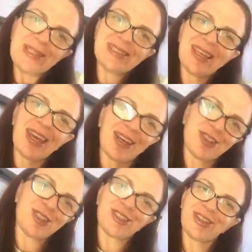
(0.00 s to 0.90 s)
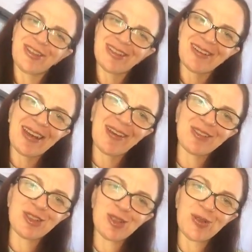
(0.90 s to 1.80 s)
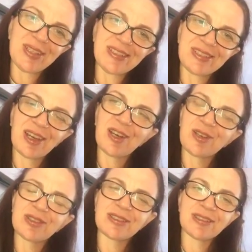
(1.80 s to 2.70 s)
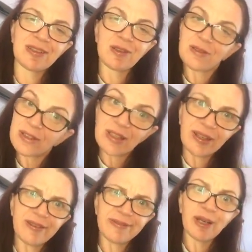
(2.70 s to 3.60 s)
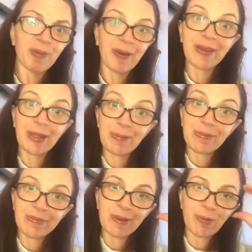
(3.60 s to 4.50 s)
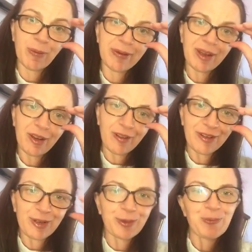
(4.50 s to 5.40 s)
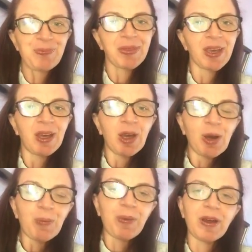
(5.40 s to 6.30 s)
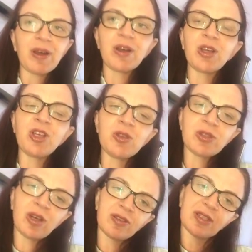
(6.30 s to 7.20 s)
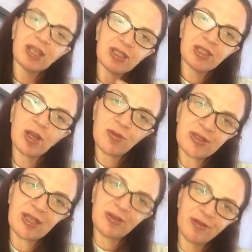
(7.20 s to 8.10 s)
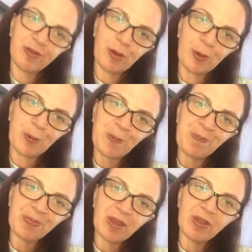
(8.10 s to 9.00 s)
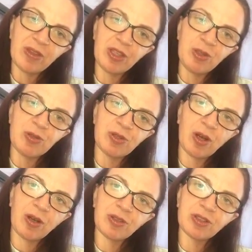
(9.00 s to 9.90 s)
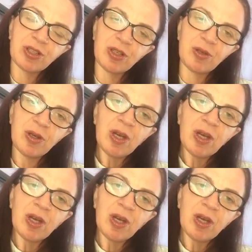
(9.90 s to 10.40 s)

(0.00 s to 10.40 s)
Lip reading: sick just so they don't have to do these tasks. And, I bet they probably are, I know. But you start to get so resentful that you start to